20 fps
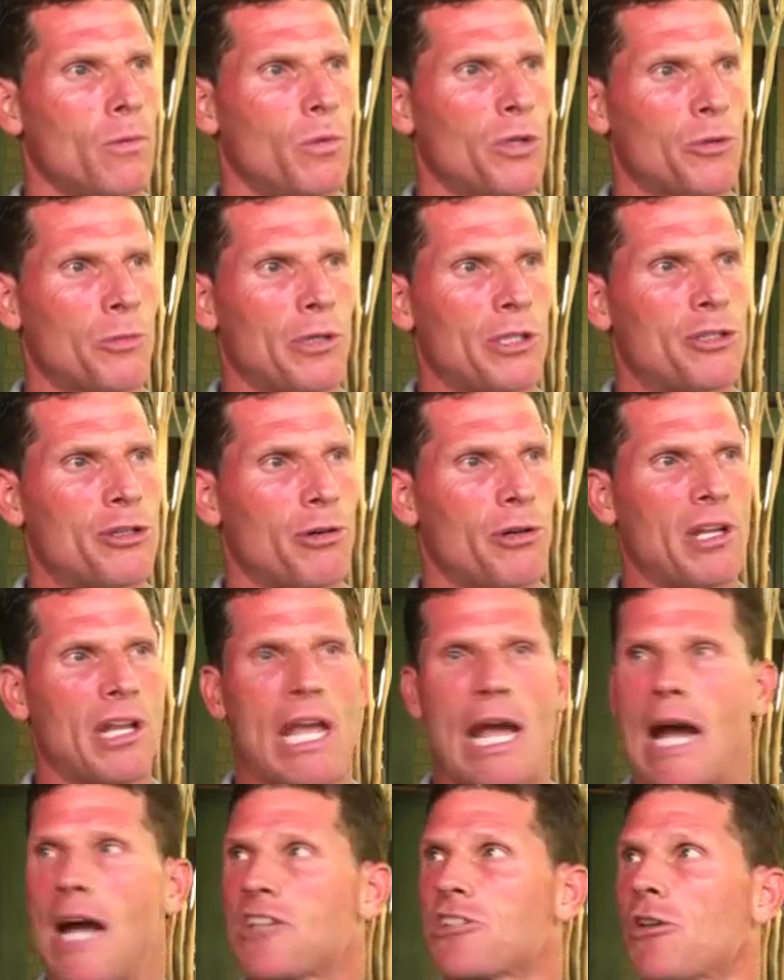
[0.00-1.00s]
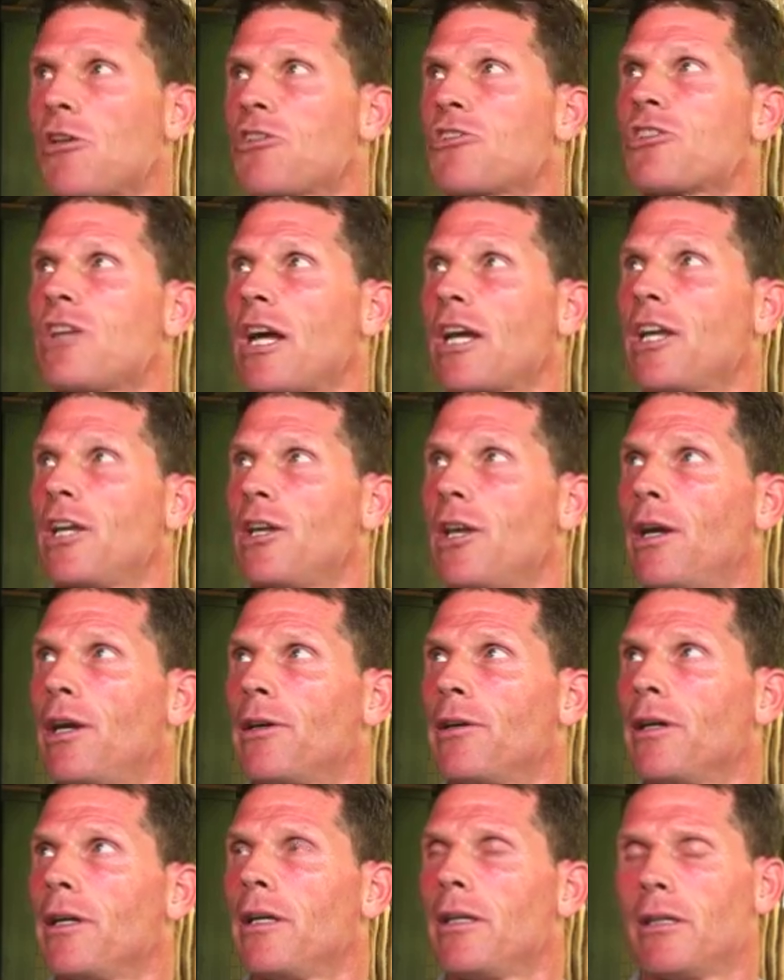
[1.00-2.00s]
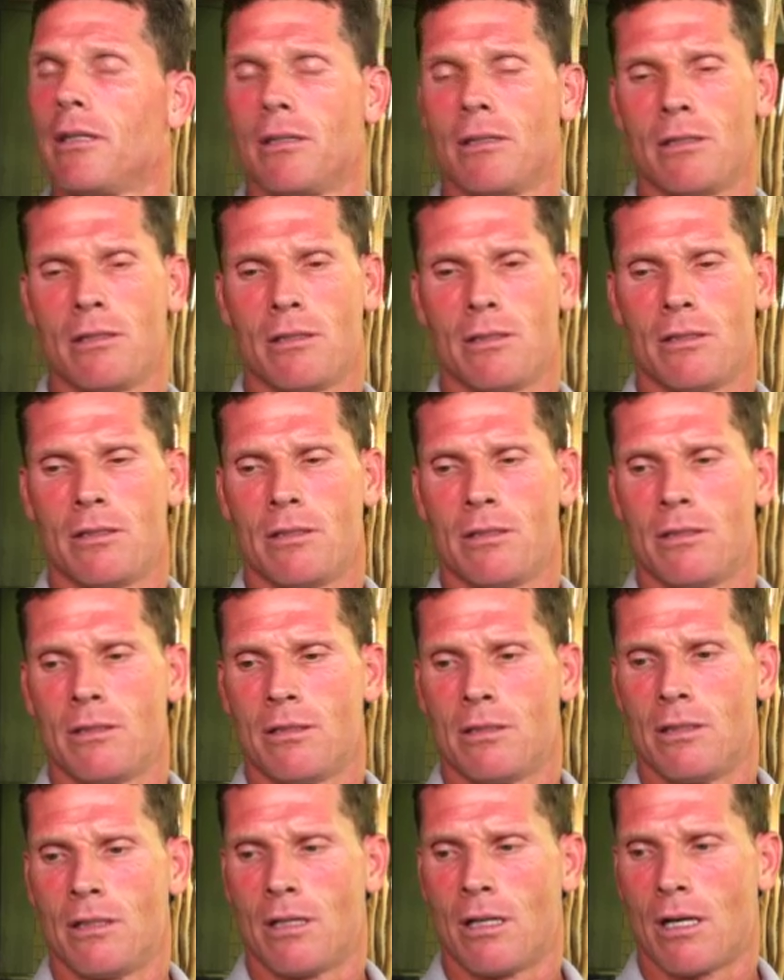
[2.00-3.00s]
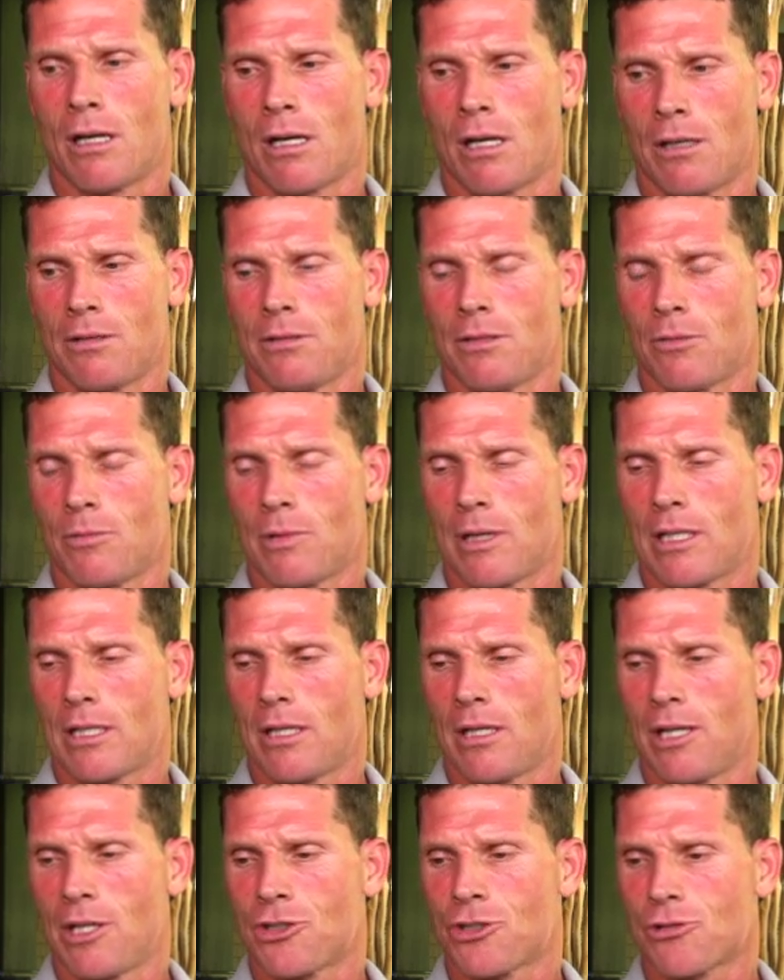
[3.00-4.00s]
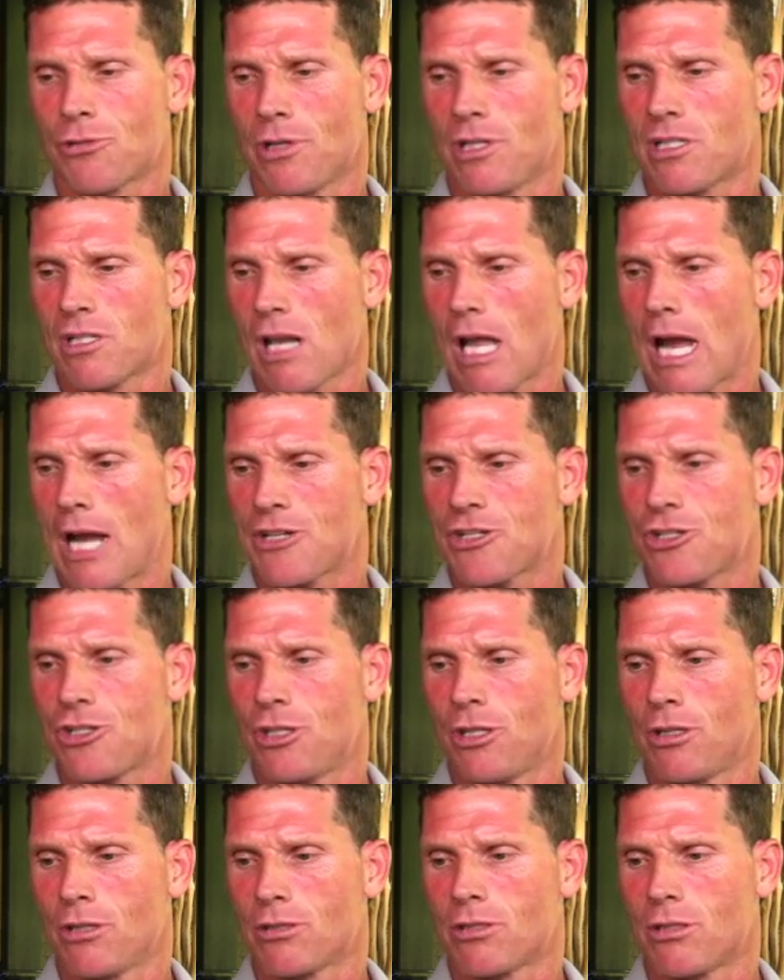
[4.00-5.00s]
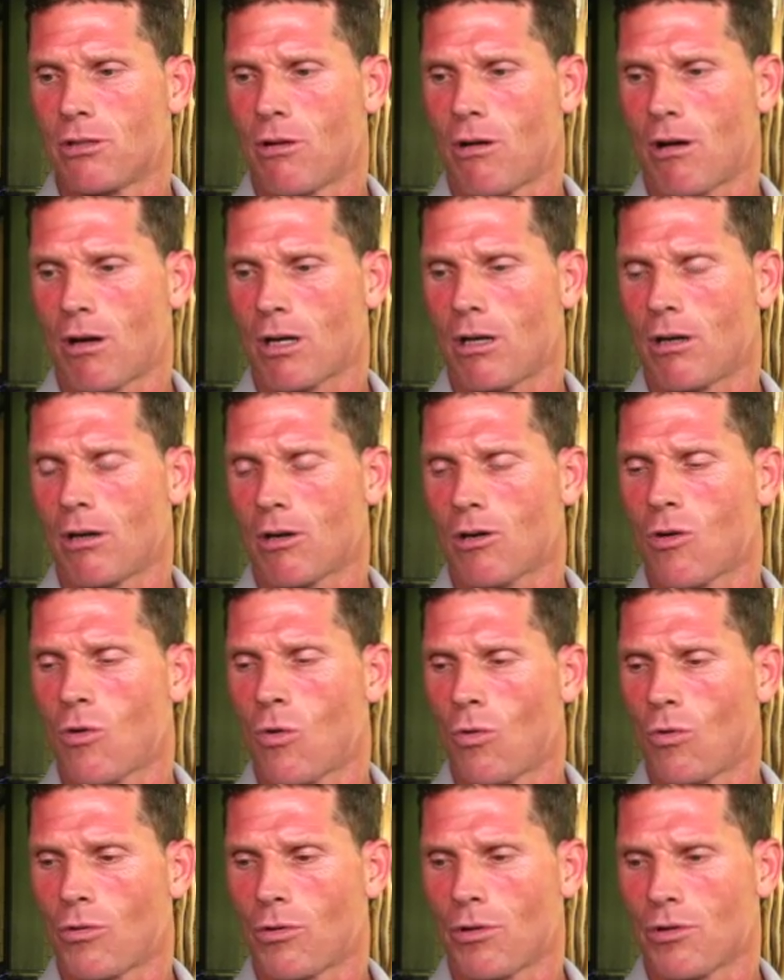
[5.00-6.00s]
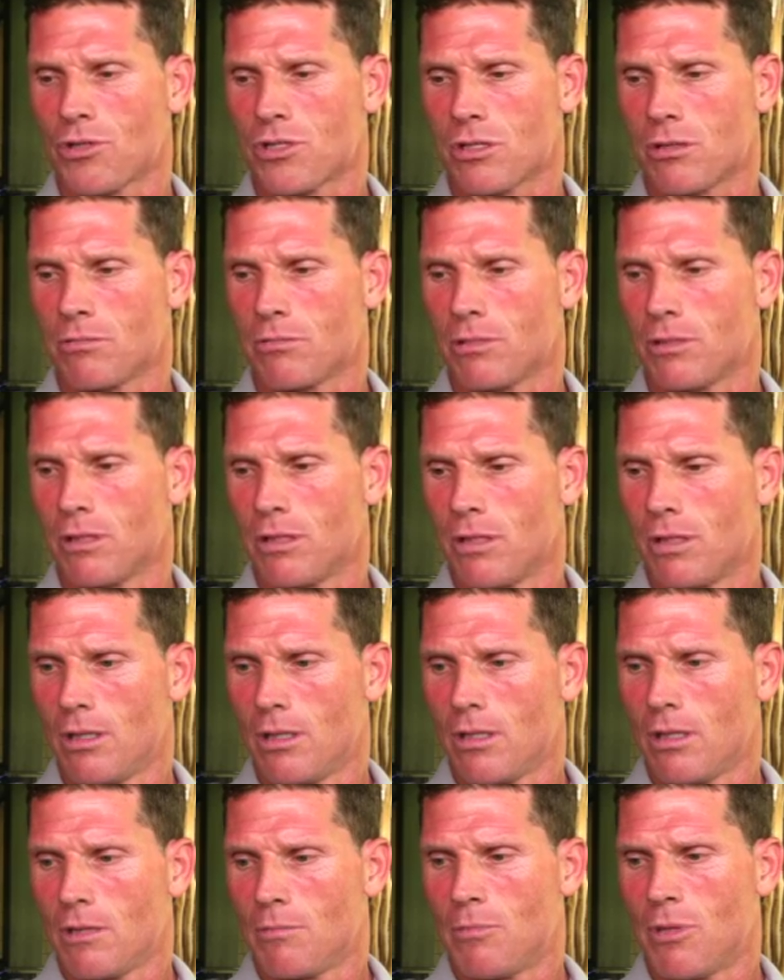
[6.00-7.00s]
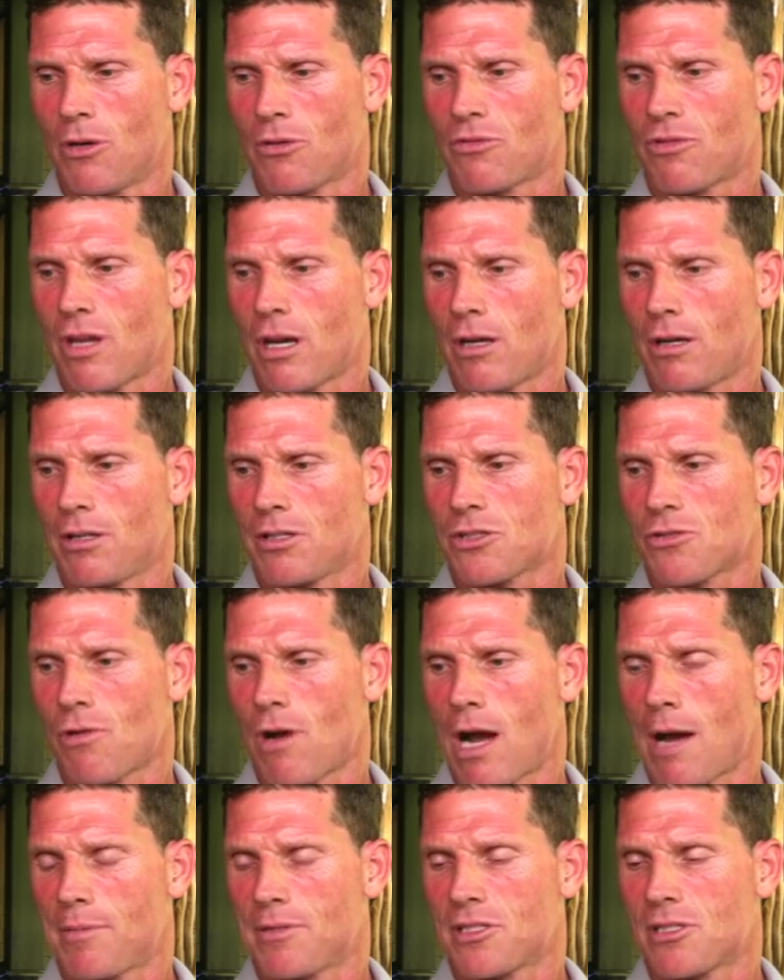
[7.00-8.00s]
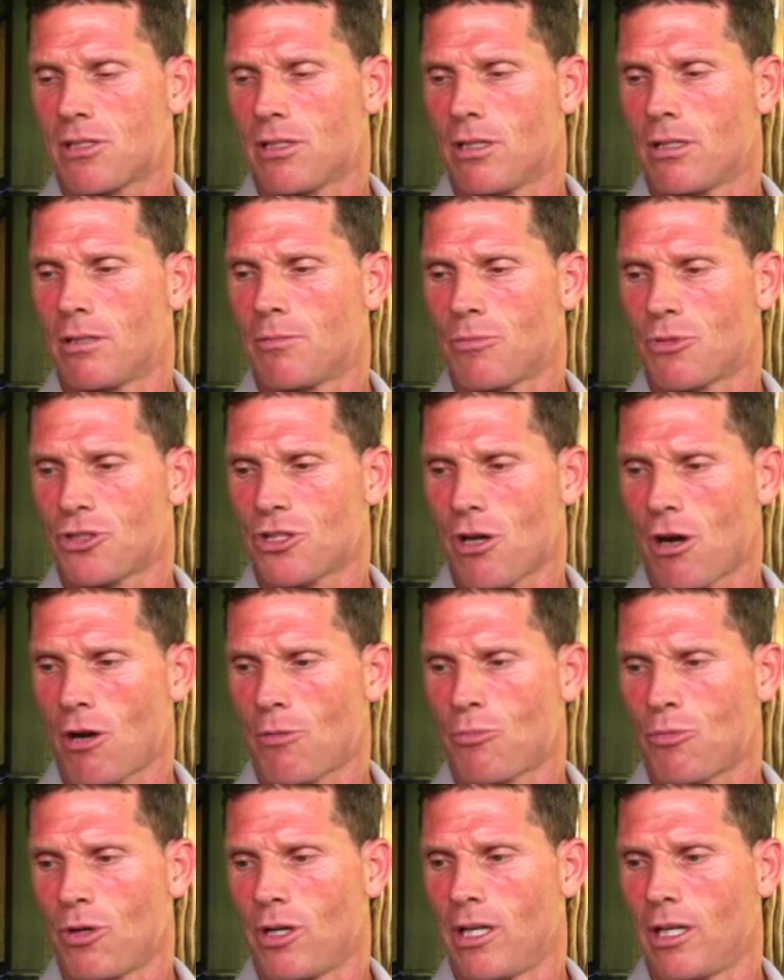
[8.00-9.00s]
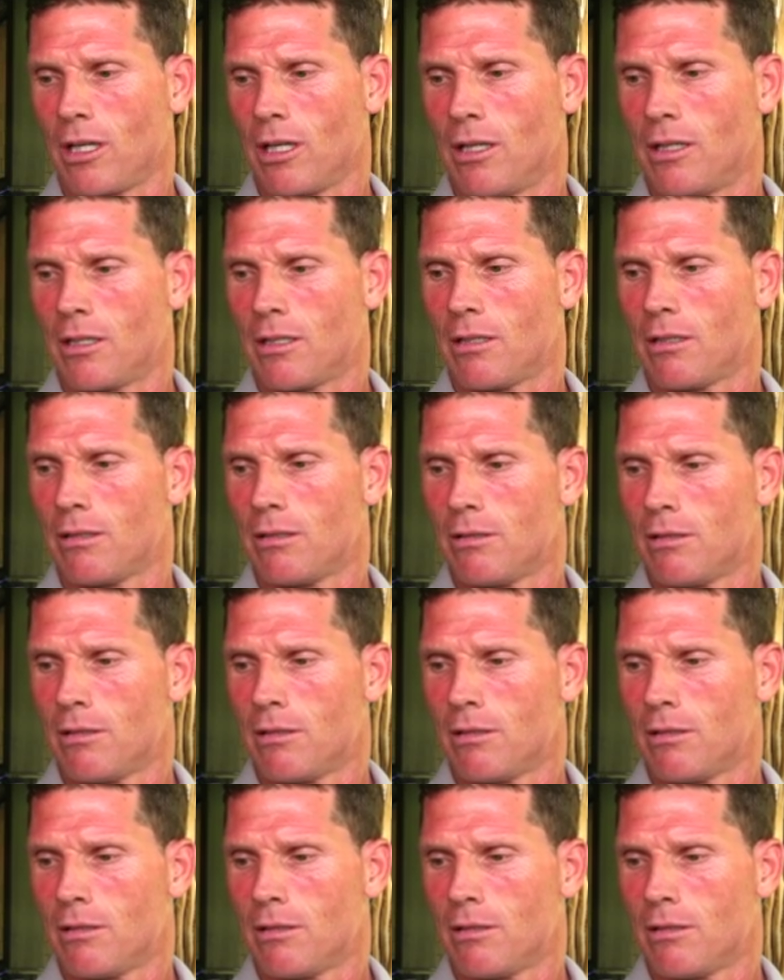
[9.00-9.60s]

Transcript: With the returning guys in our secondary, you know, we had the injuries last year to our corners, and both Darius Robinson and Rashard Breeland,